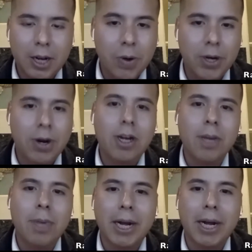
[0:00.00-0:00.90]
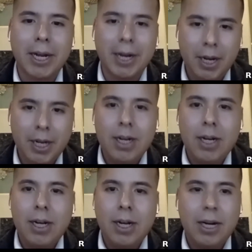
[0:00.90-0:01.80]
owner occupied
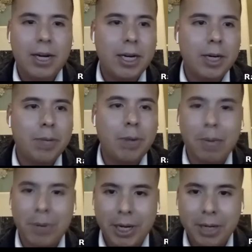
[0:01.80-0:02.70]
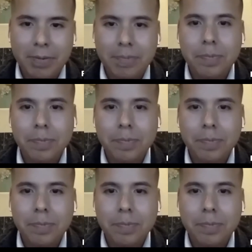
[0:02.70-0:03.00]
uh, property.